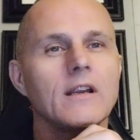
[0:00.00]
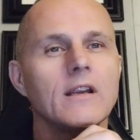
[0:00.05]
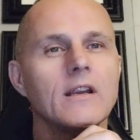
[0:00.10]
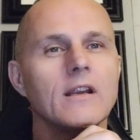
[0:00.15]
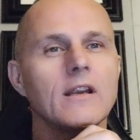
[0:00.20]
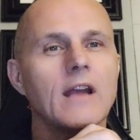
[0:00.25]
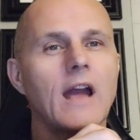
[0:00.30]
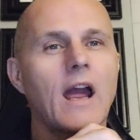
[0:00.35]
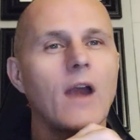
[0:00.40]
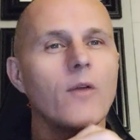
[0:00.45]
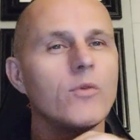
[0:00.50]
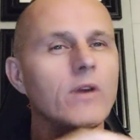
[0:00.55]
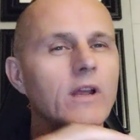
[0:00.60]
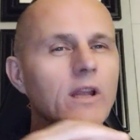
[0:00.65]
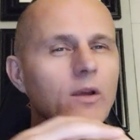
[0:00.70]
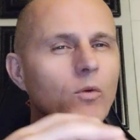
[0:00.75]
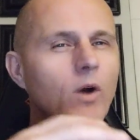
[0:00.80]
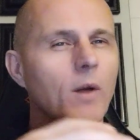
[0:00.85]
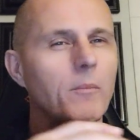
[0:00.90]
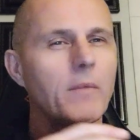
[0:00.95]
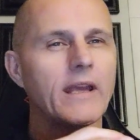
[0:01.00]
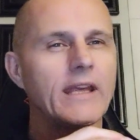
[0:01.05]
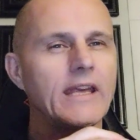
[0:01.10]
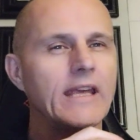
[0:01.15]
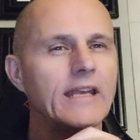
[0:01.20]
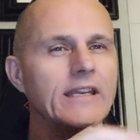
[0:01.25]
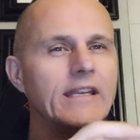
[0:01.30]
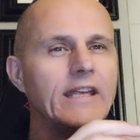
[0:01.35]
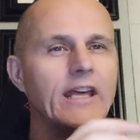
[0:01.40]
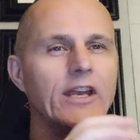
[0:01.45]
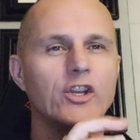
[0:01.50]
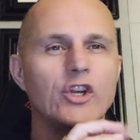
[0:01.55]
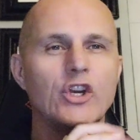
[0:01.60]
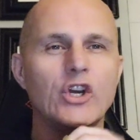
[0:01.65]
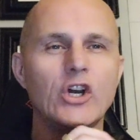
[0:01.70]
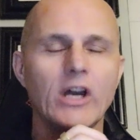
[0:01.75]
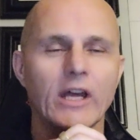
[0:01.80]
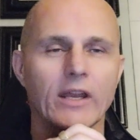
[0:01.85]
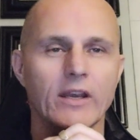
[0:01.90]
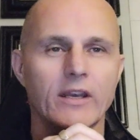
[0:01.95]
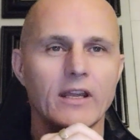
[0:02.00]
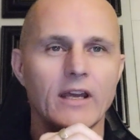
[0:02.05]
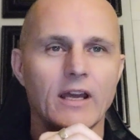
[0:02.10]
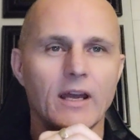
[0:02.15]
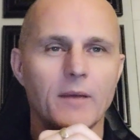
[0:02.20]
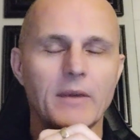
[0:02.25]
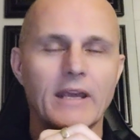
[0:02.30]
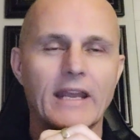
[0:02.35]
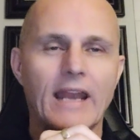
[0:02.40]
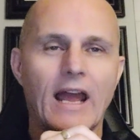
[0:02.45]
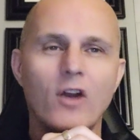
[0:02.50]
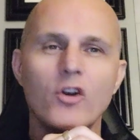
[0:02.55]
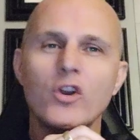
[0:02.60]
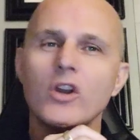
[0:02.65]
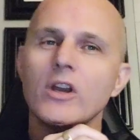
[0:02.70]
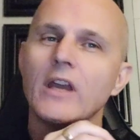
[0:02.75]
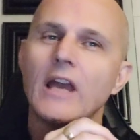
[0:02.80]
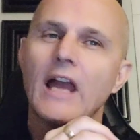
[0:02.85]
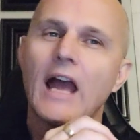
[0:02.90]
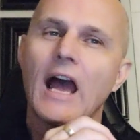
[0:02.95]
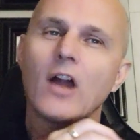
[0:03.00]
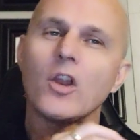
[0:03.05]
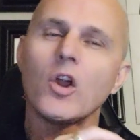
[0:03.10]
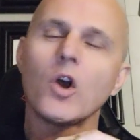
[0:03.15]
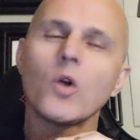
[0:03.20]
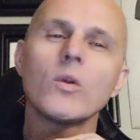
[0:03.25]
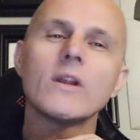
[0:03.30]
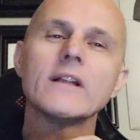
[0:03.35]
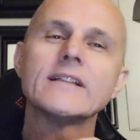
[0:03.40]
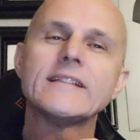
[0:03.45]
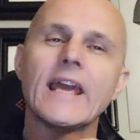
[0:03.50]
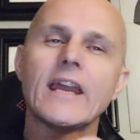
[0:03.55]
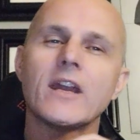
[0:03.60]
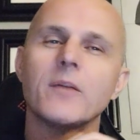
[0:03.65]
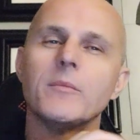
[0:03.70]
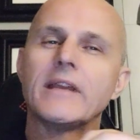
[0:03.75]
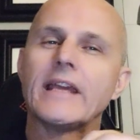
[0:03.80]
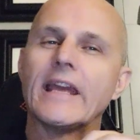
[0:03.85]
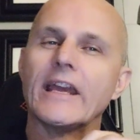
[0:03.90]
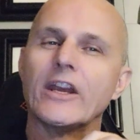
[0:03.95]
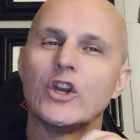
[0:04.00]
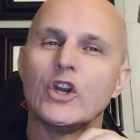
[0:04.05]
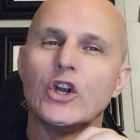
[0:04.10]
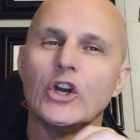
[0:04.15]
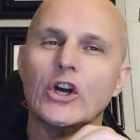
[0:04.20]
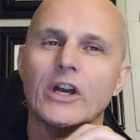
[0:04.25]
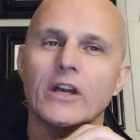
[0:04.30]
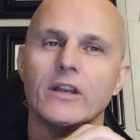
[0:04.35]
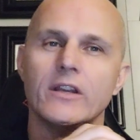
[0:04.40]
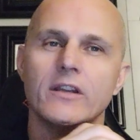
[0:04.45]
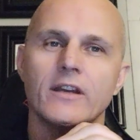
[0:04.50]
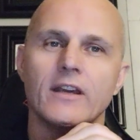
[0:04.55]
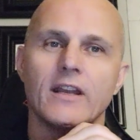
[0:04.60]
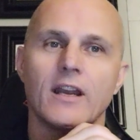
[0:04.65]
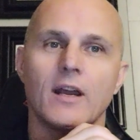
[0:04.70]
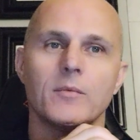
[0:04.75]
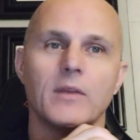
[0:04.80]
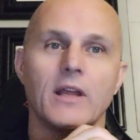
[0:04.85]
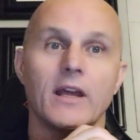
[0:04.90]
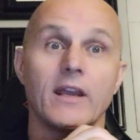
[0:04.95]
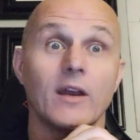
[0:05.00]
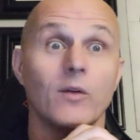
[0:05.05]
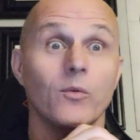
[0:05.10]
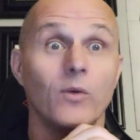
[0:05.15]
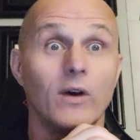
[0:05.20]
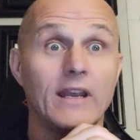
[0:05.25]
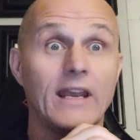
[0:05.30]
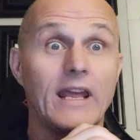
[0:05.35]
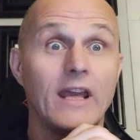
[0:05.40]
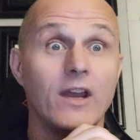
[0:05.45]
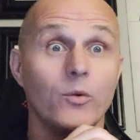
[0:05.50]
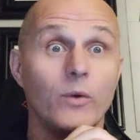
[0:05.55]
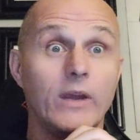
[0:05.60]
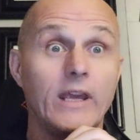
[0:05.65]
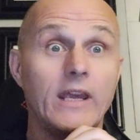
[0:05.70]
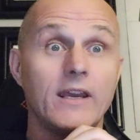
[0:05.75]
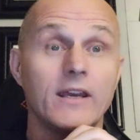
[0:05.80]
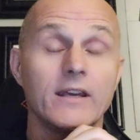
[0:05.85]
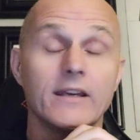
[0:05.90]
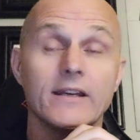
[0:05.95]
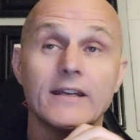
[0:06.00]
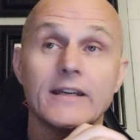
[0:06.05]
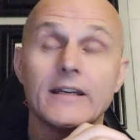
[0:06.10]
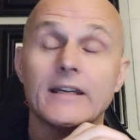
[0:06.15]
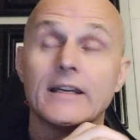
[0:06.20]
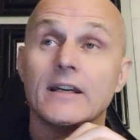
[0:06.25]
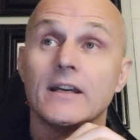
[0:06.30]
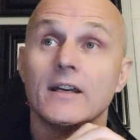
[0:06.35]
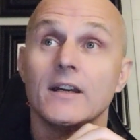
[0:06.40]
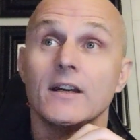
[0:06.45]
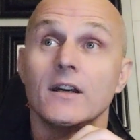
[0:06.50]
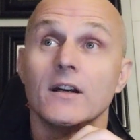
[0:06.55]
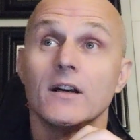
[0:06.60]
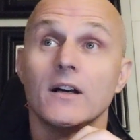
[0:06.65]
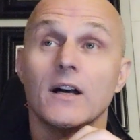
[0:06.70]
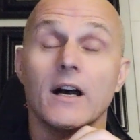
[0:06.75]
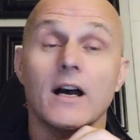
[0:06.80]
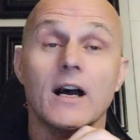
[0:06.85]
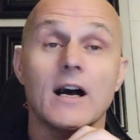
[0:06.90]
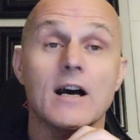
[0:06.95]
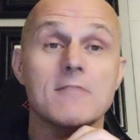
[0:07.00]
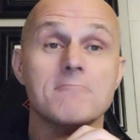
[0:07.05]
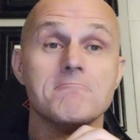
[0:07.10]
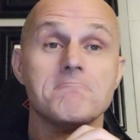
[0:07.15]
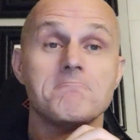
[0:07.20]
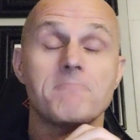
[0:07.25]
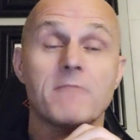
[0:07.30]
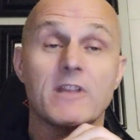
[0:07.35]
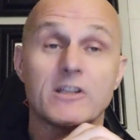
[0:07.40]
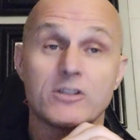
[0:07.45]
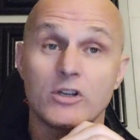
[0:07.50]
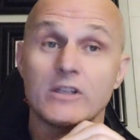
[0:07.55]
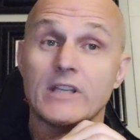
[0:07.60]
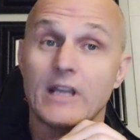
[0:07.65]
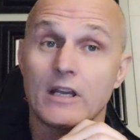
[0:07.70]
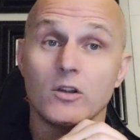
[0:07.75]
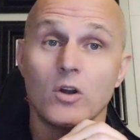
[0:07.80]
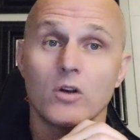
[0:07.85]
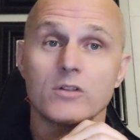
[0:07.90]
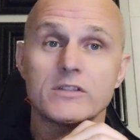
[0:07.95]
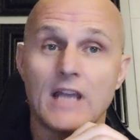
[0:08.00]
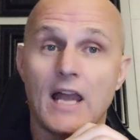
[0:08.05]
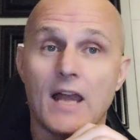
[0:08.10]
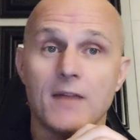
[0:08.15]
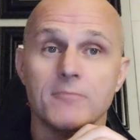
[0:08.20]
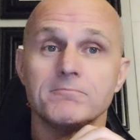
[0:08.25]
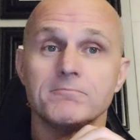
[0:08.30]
I really want my kid to get good. I mean, how, how long will it take them to get good? And I'm like, at one day a week? Um, it's going to take a long time.